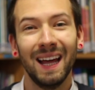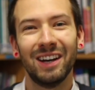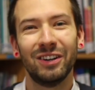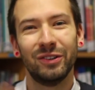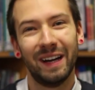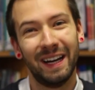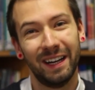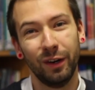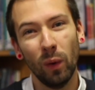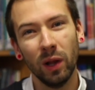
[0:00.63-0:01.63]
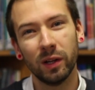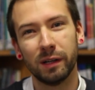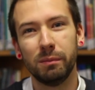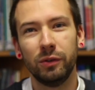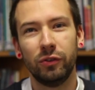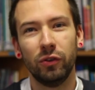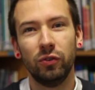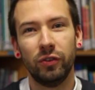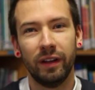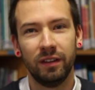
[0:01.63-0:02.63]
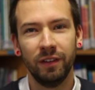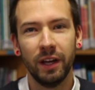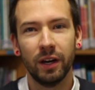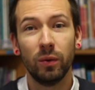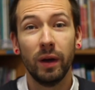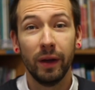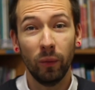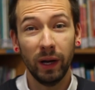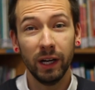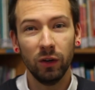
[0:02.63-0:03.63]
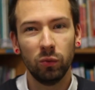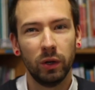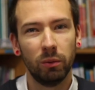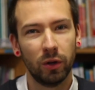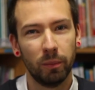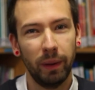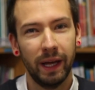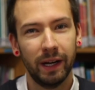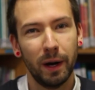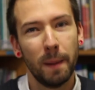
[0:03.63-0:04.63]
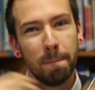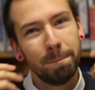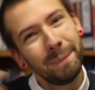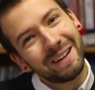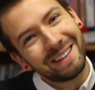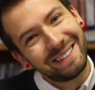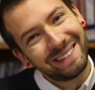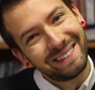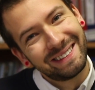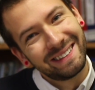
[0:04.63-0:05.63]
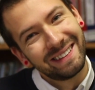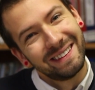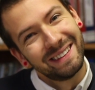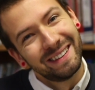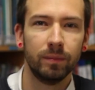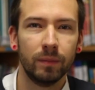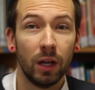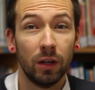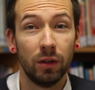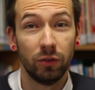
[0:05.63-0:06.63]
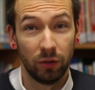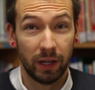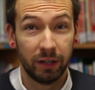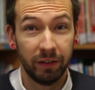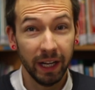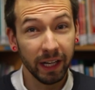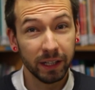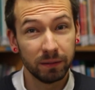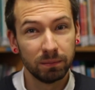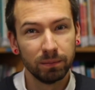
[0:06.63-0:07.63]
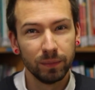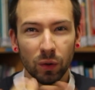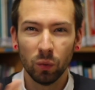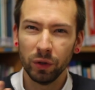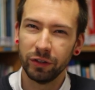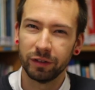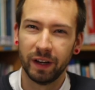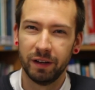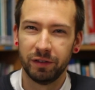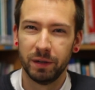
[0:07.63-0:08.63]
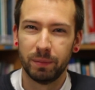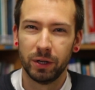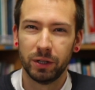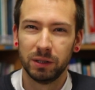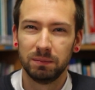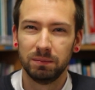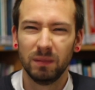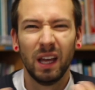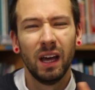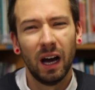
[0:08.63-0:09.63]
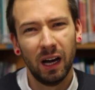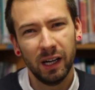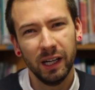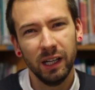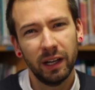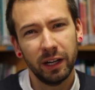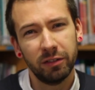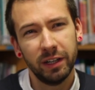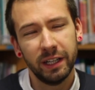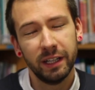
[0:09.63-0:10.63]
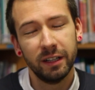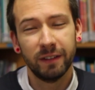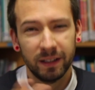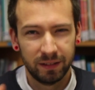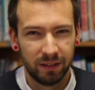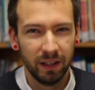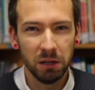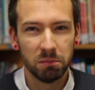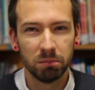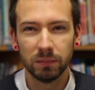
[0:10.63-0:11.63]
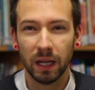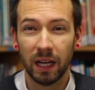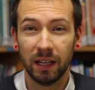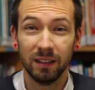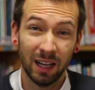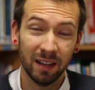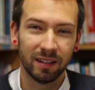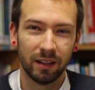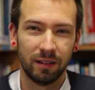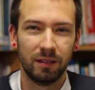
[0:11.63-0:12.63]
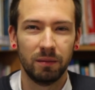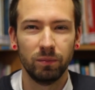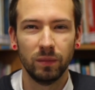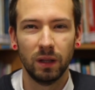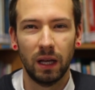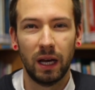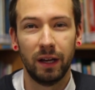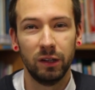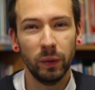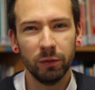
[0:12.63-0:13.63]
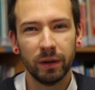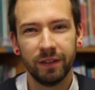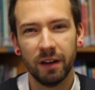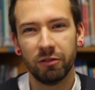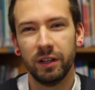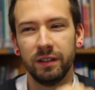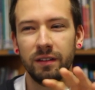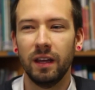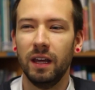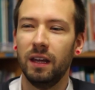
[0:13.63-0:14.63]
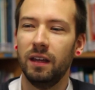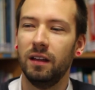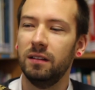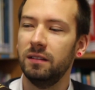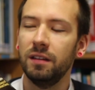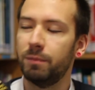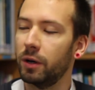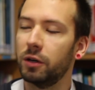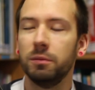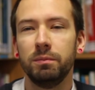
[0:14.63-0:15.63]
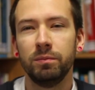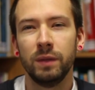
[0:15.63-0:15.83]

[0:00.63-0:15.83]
Hello and welcome to today's video where we will compare books. Do you like reading? What's your favourite book? I like reading fantasy and classics, and one of my favourites is this book,